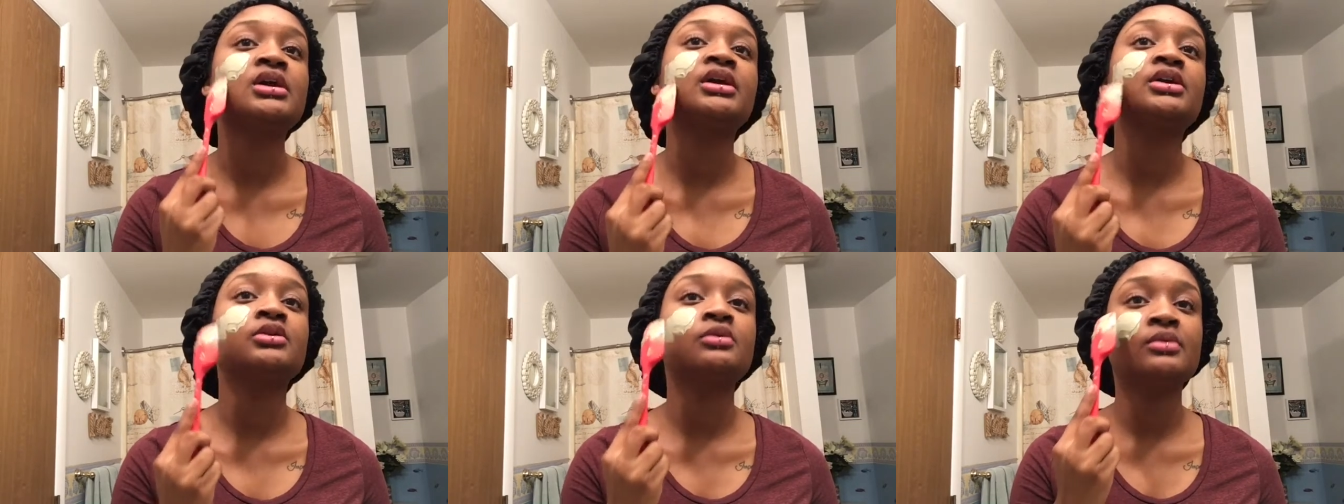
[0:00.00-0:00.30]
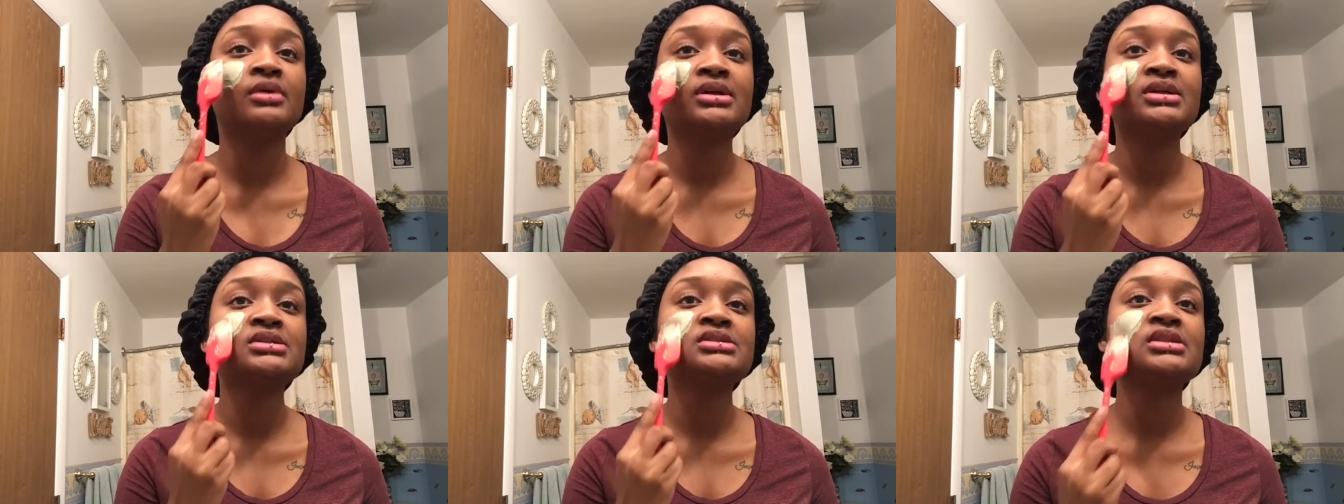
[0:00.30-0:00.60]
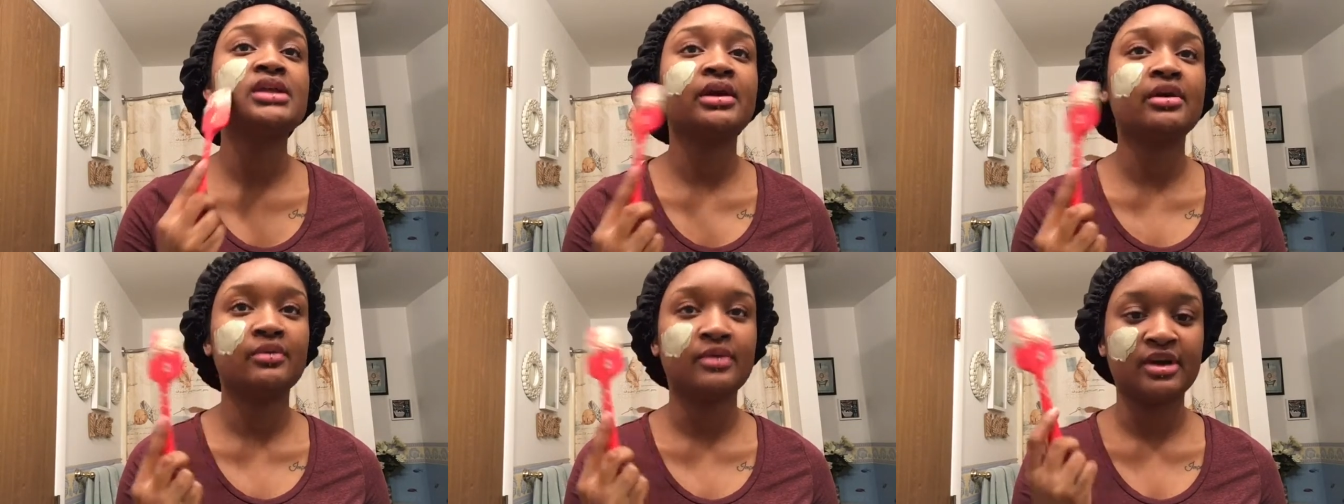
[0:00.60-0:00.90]
And you want to
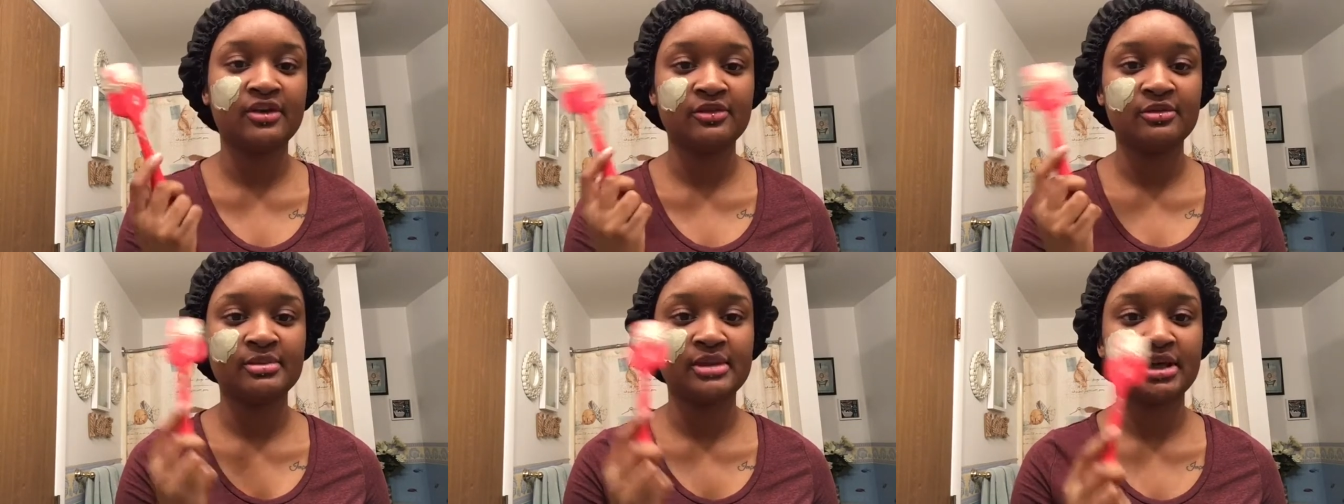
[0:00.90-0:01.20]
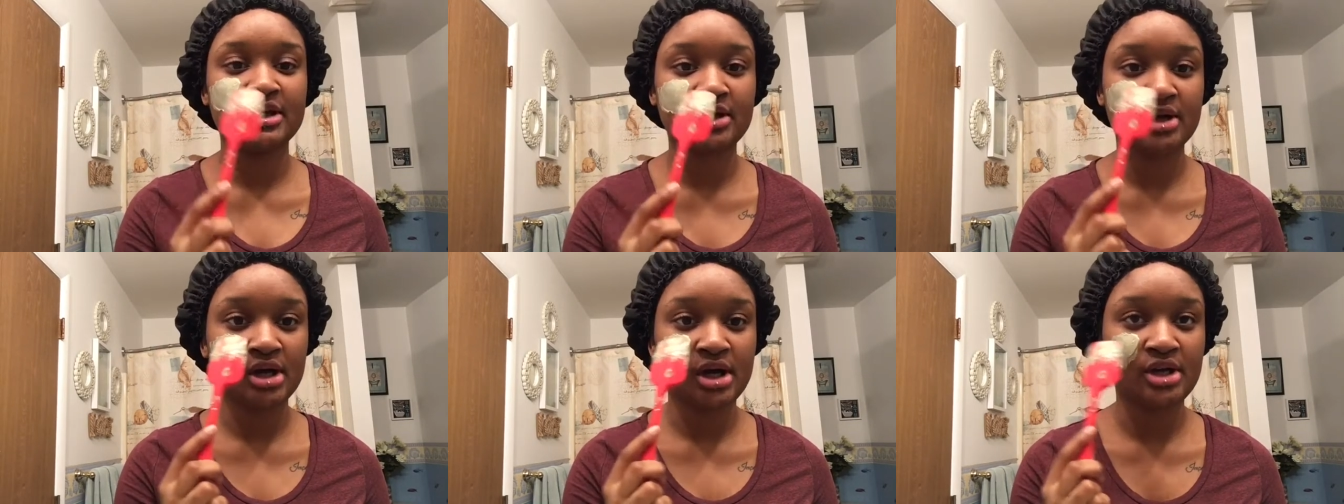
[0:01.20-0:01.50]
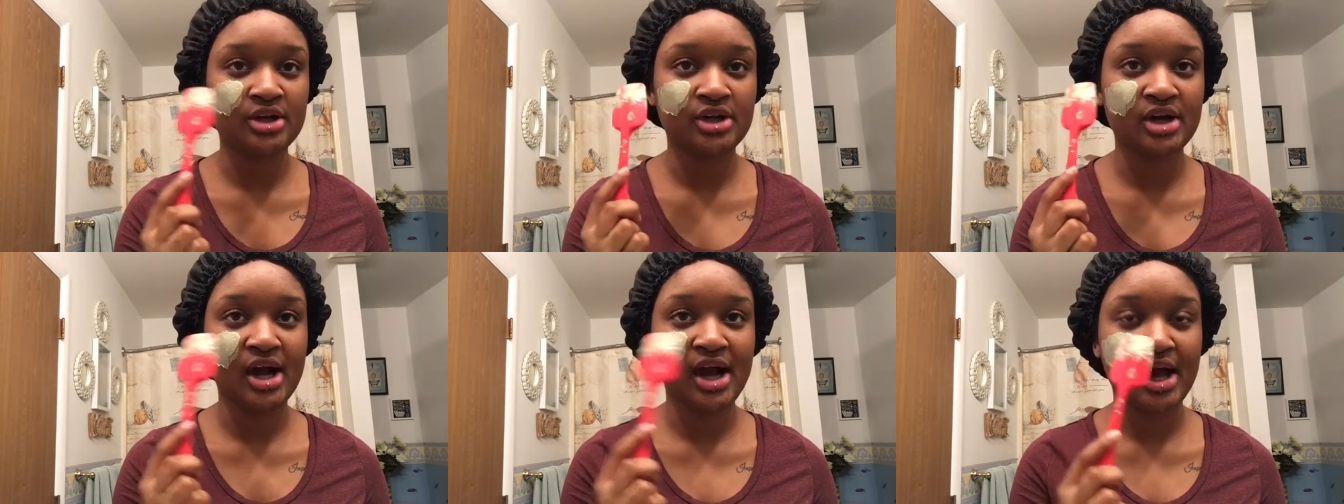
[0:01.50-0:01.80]
stay away from like your
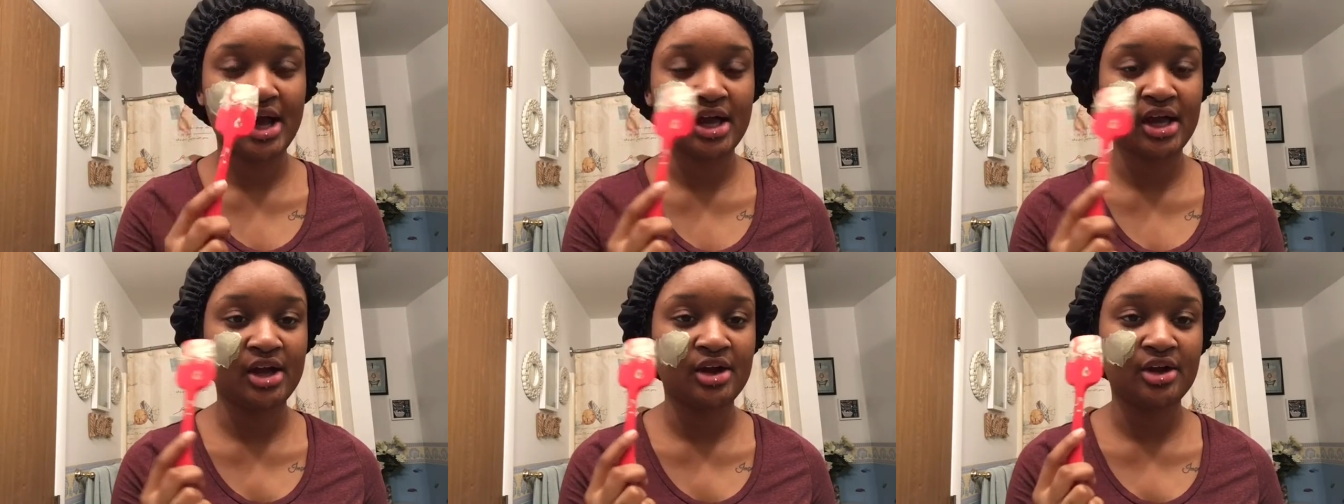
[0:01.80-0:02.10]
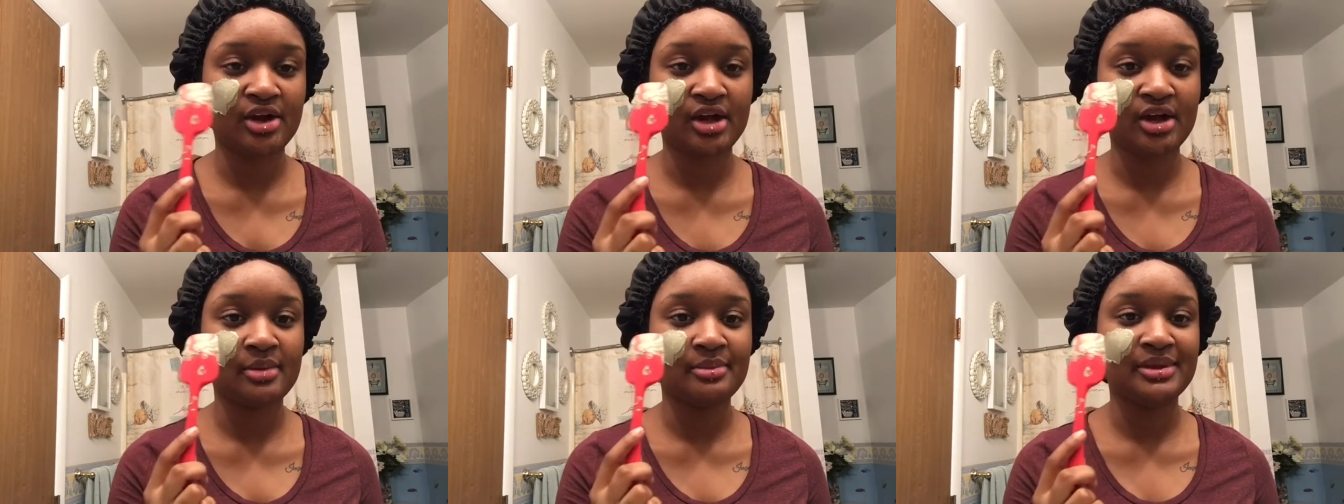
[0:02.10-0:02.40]
under eye area,